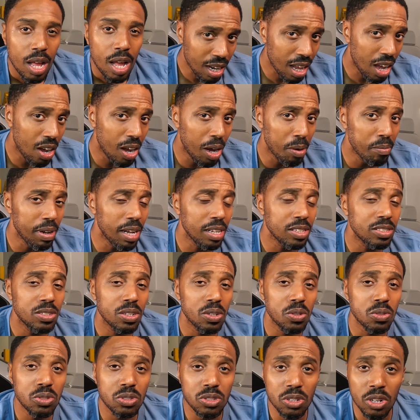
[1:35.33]
Now, I'm not
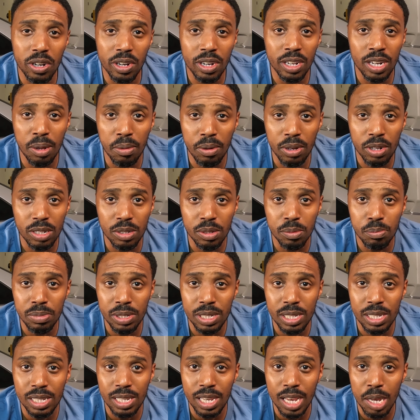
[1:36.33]
so certain I'm gonna
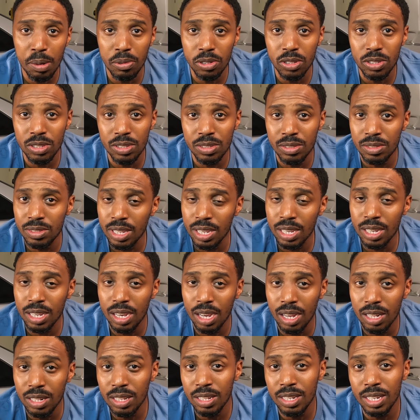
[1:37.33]
be able to stick
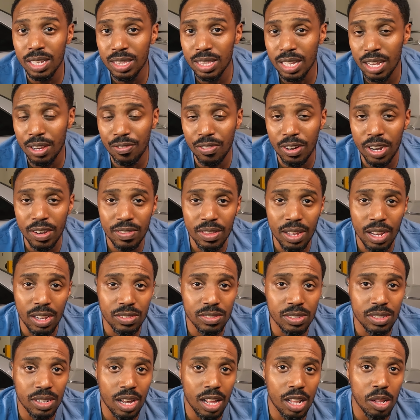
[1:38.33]
underneath that
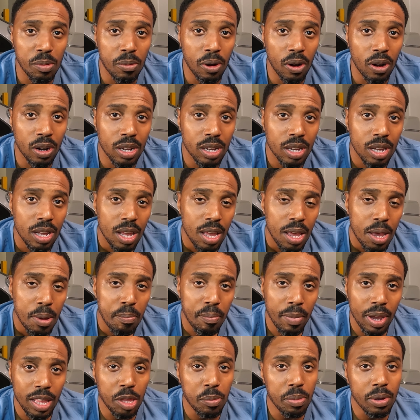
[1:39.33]
$5,000 mark,
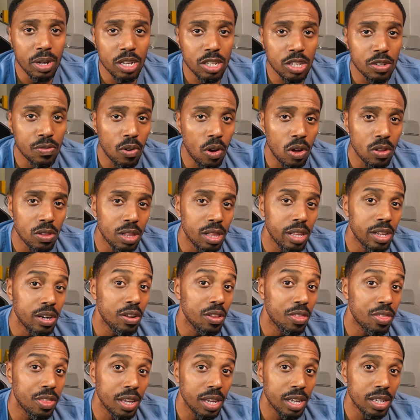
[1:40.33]
mainly because of all the
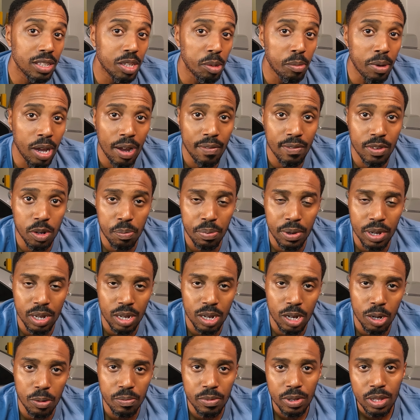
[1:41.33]
little things I'm having to
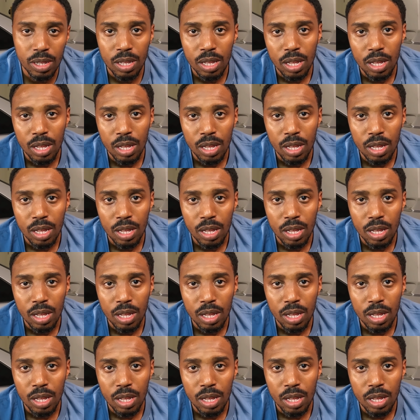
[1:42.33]
pick up.